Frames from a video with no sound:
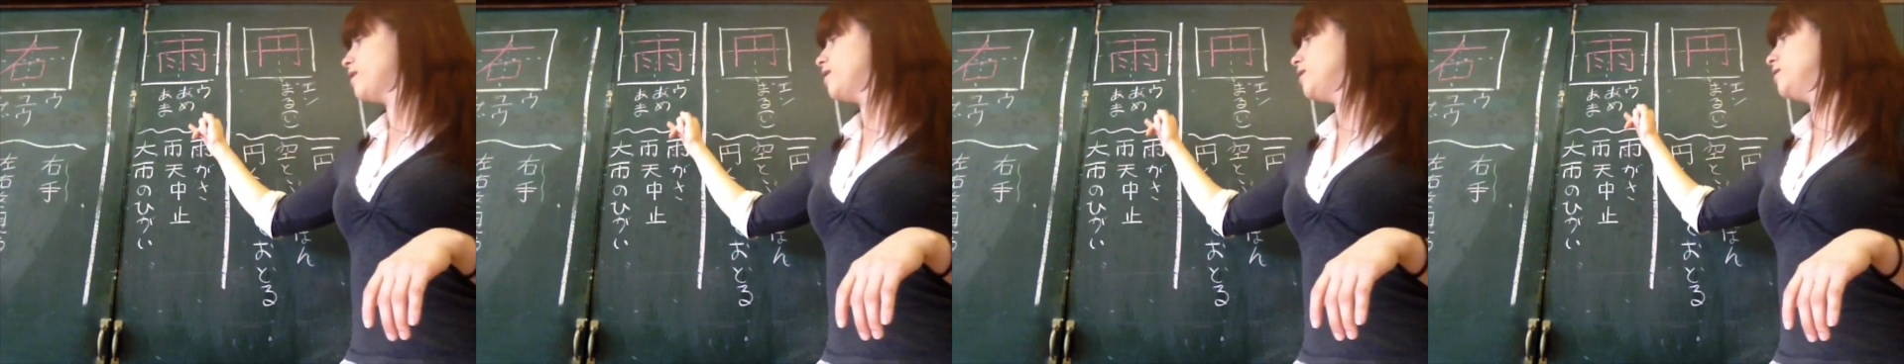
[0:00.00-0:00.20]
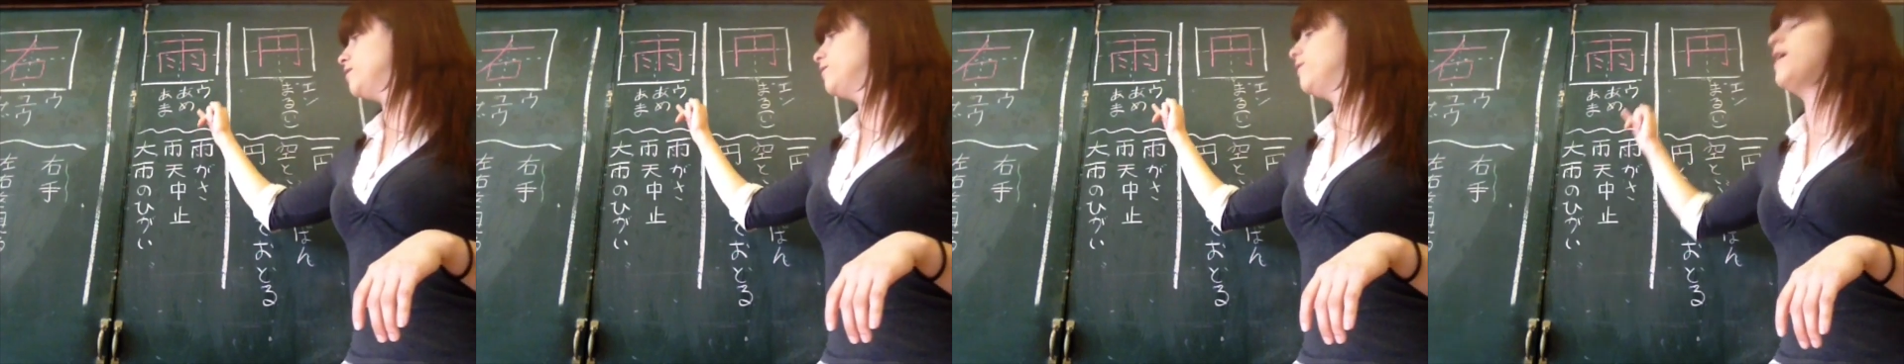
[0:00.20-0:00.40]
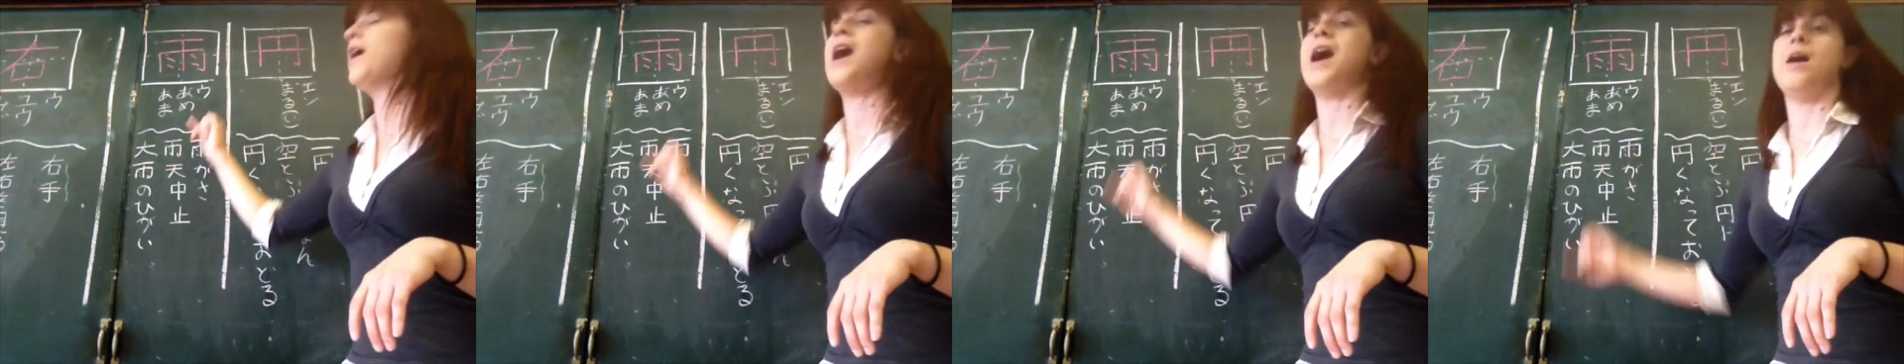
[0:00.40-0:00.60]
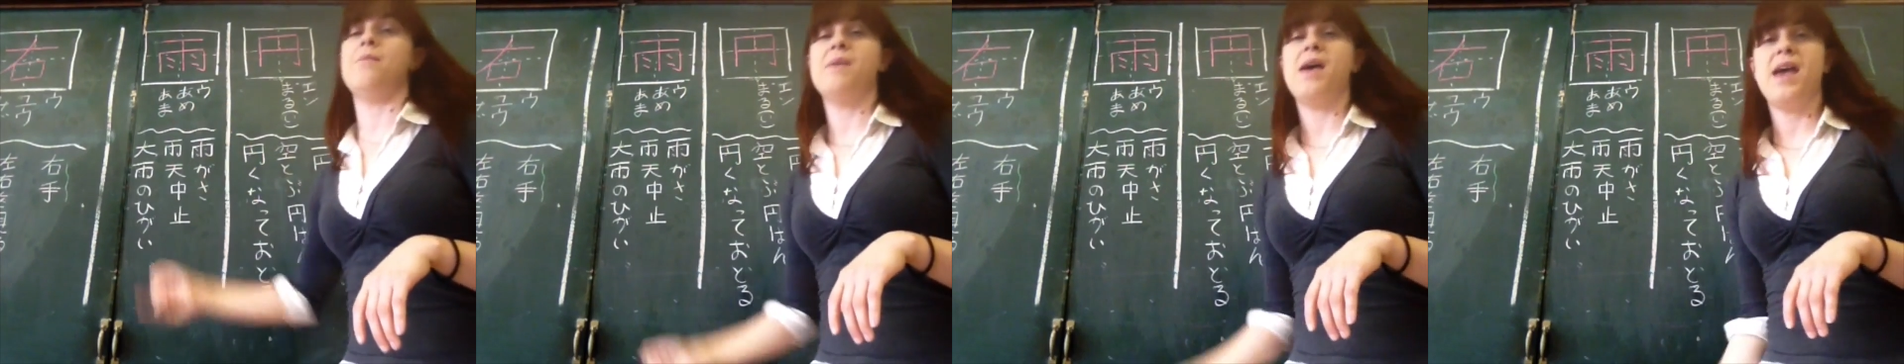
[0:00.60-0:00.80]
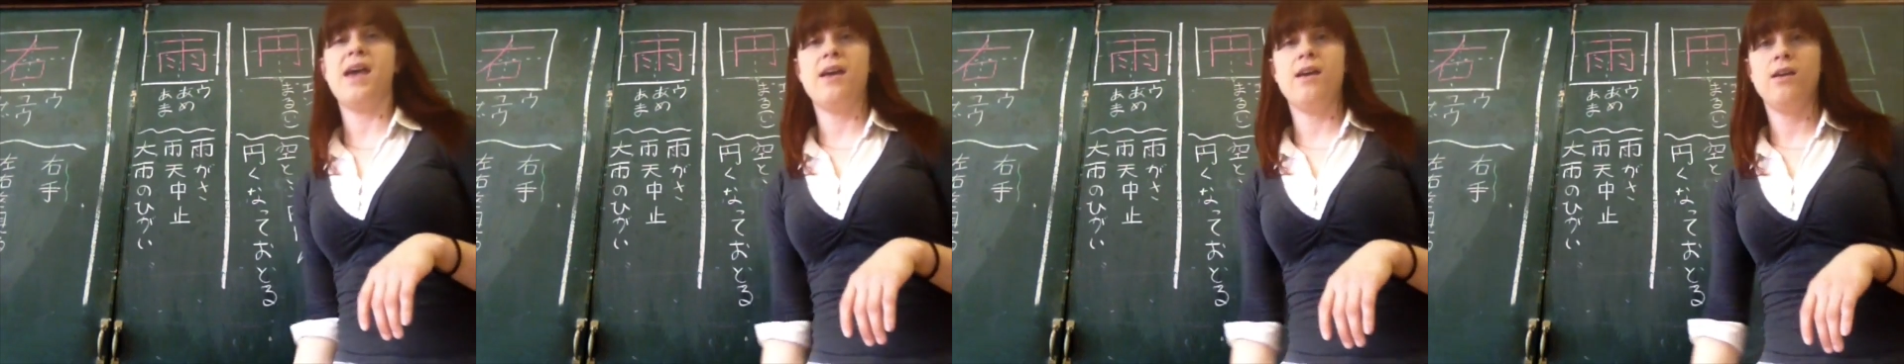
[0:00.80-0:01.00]
of
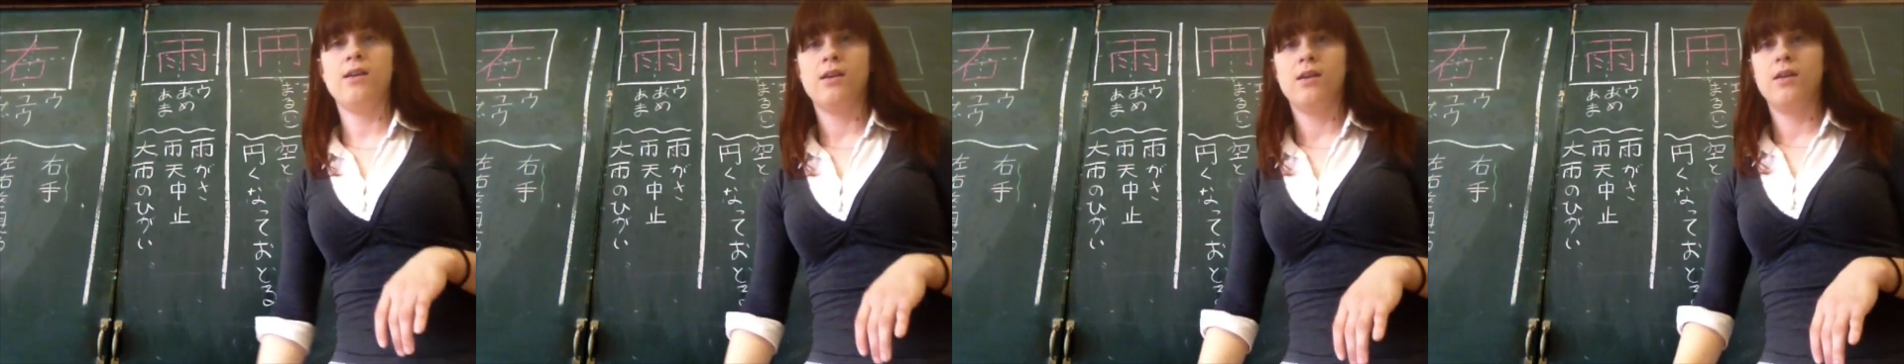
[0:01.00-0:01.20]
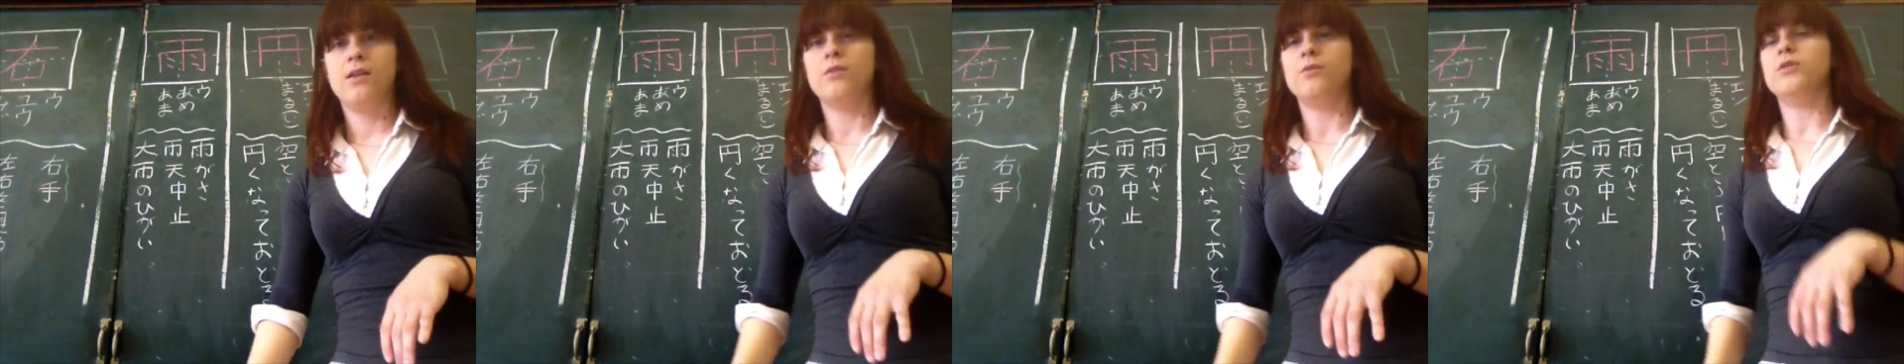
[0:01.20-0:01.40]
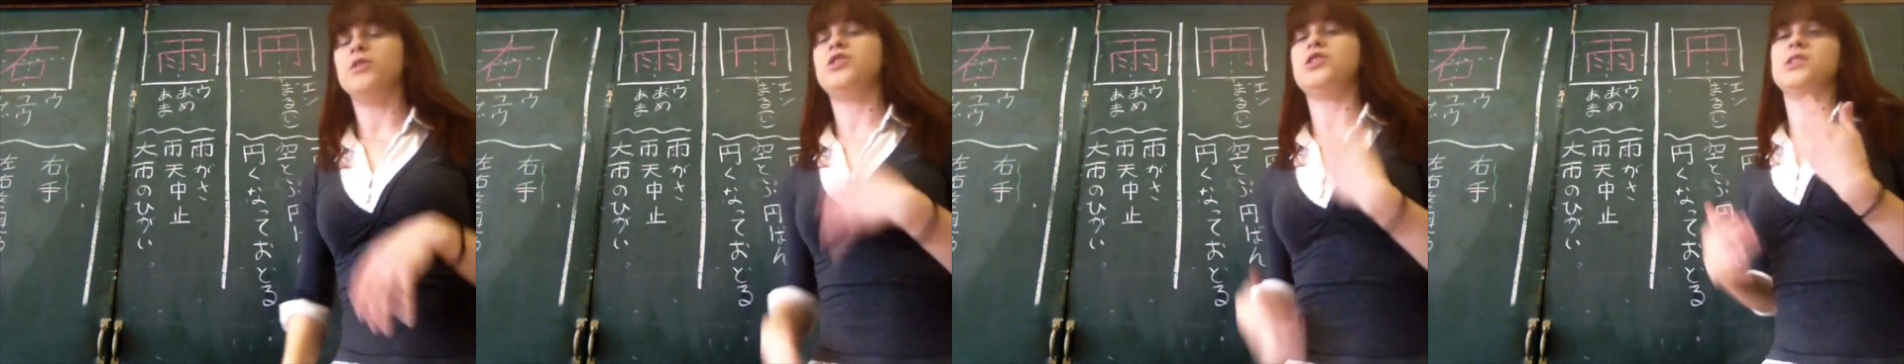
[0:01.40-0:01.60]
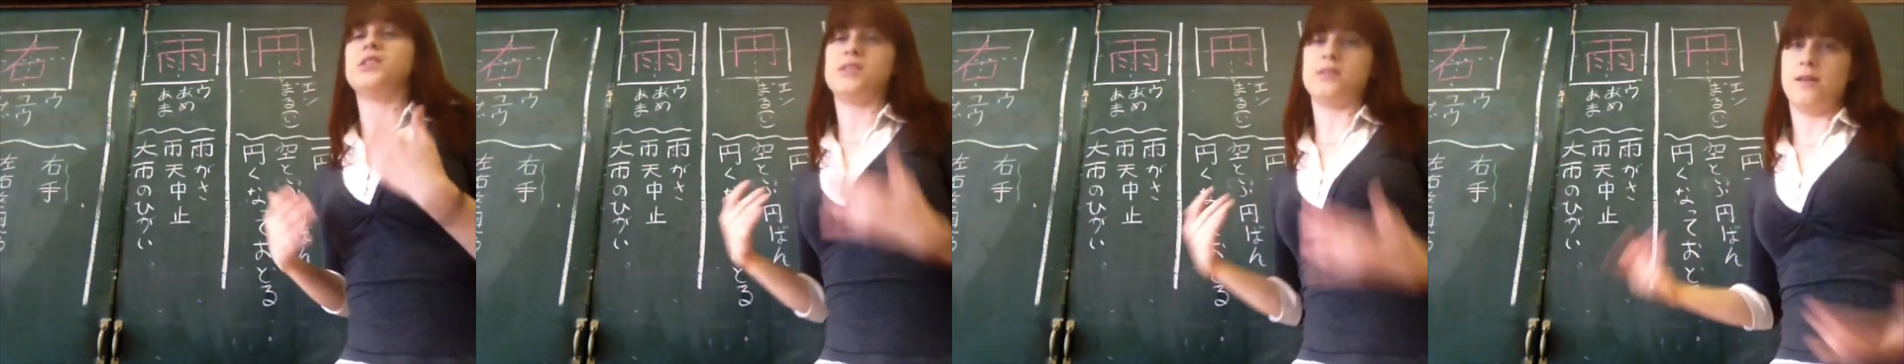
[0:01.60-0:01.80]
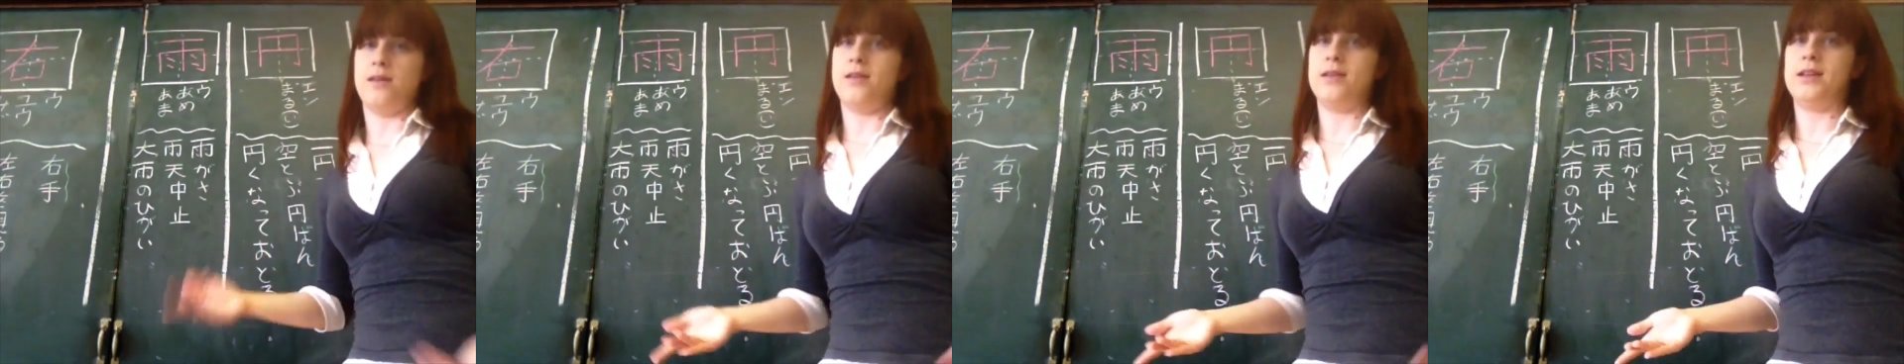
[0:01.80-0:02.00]
ame, which
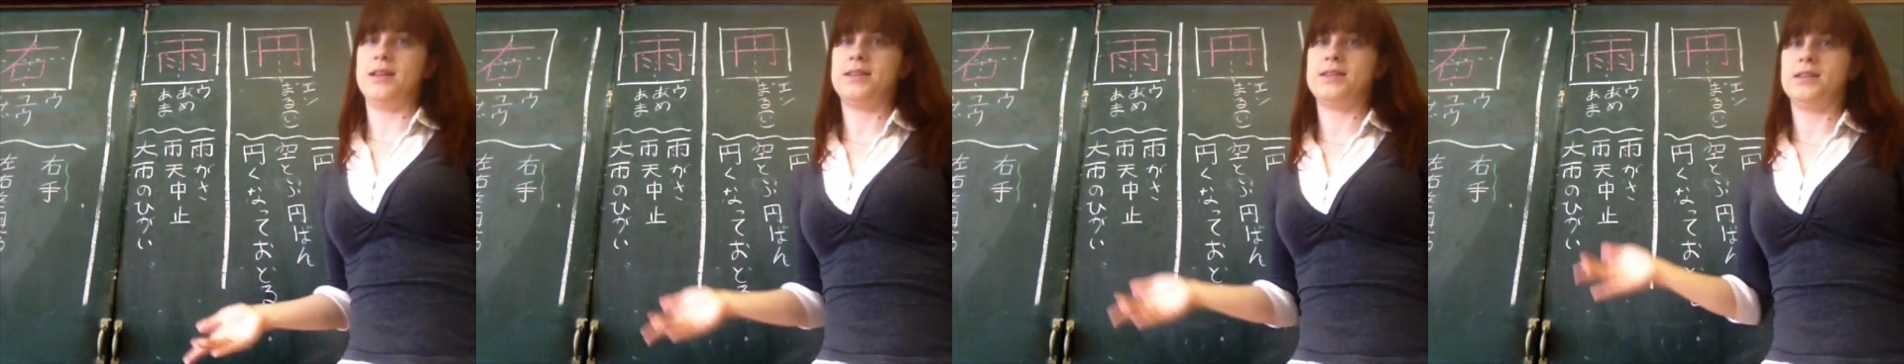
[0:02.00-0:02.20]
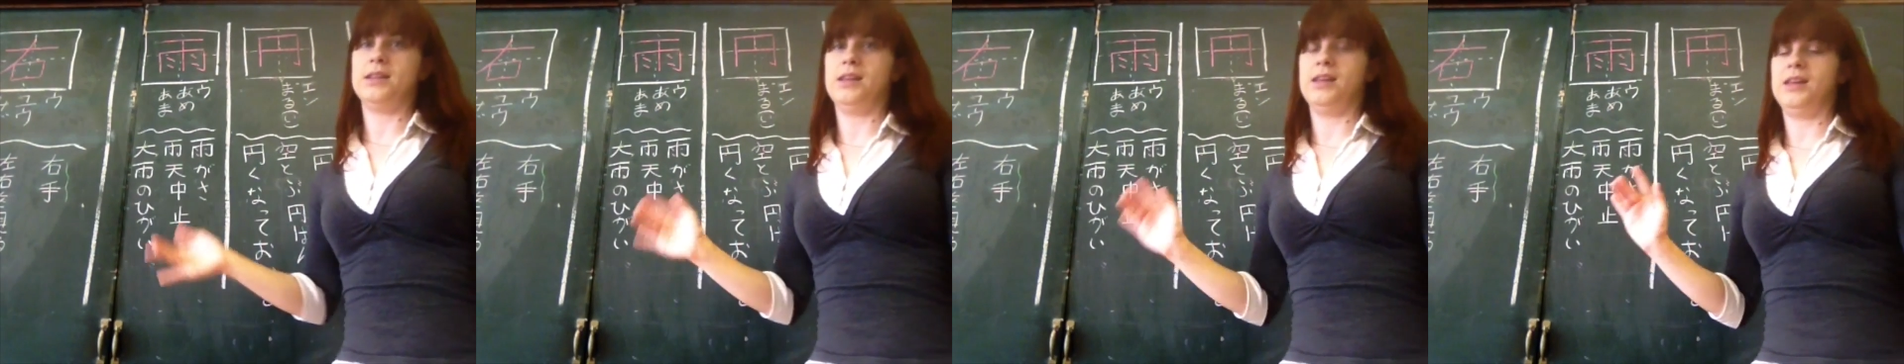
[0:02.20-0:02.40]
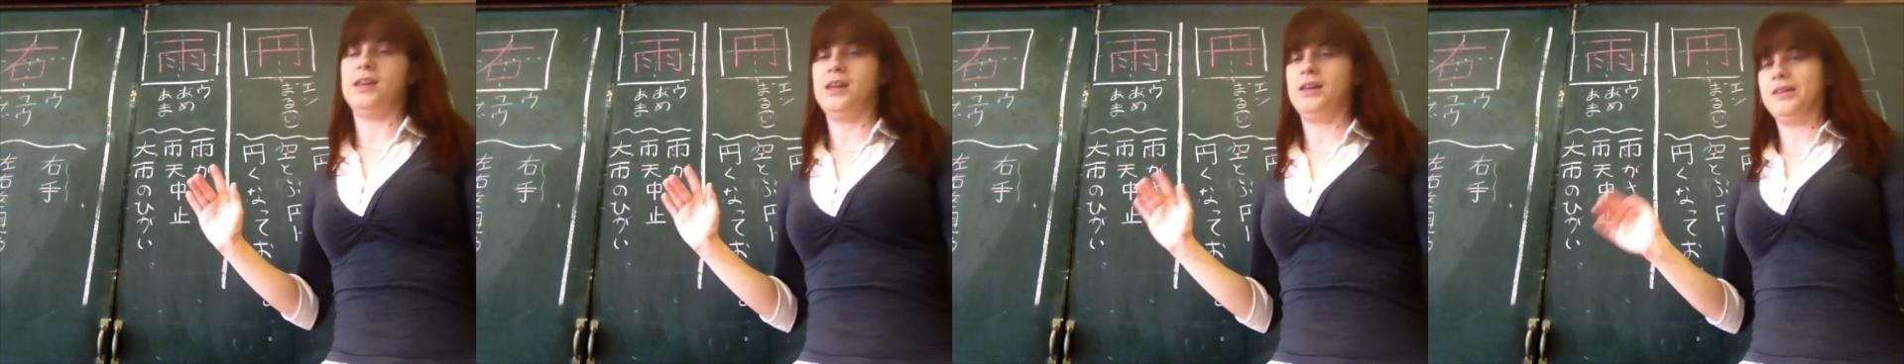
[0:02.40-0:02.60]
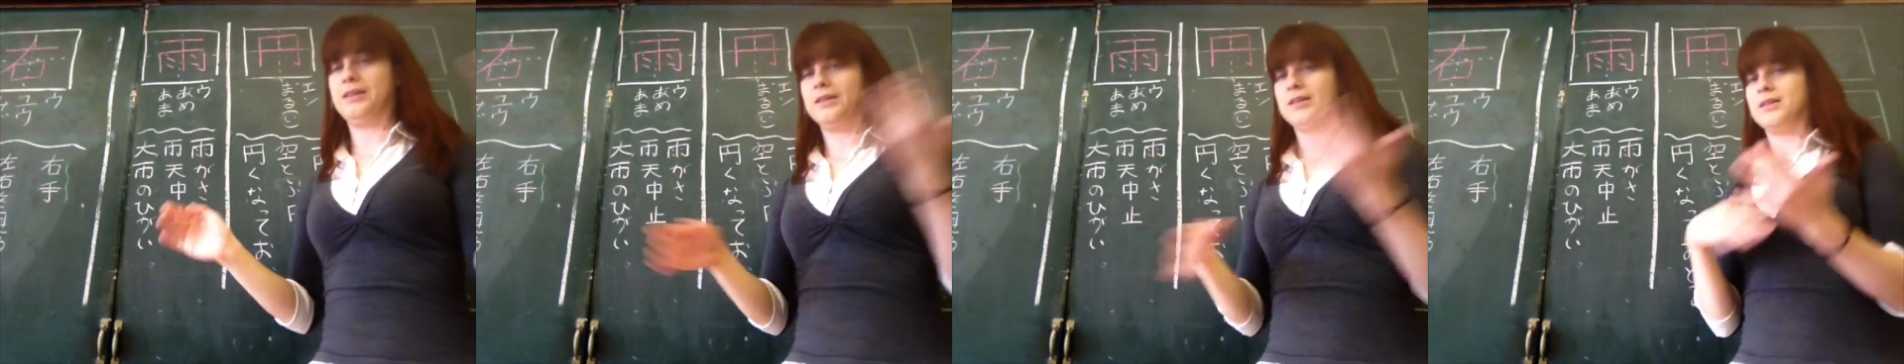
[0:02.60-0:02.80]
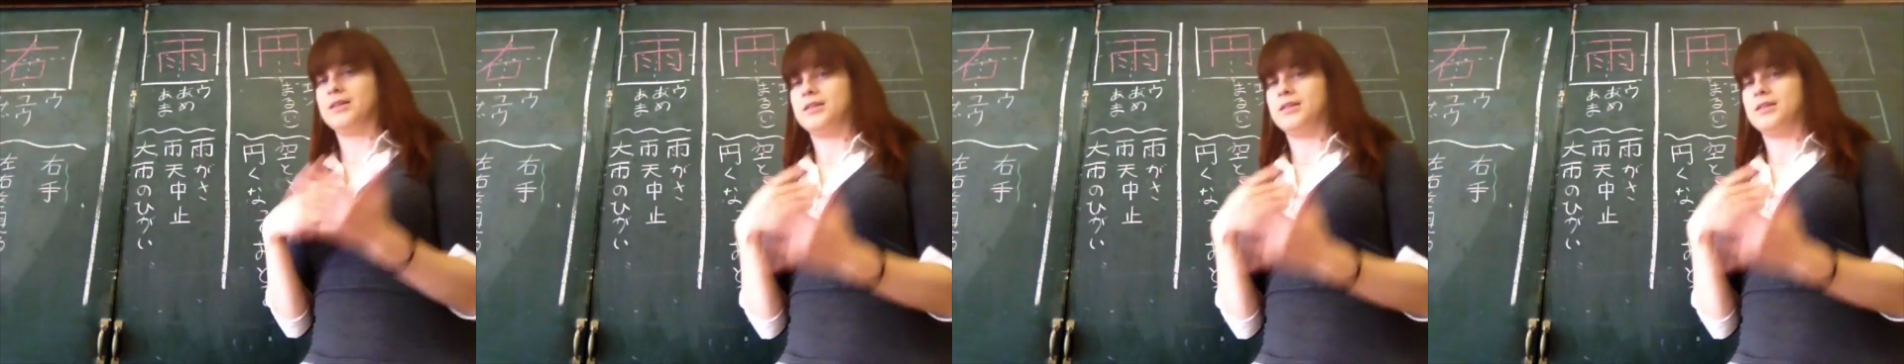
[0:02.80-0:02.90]
is honestly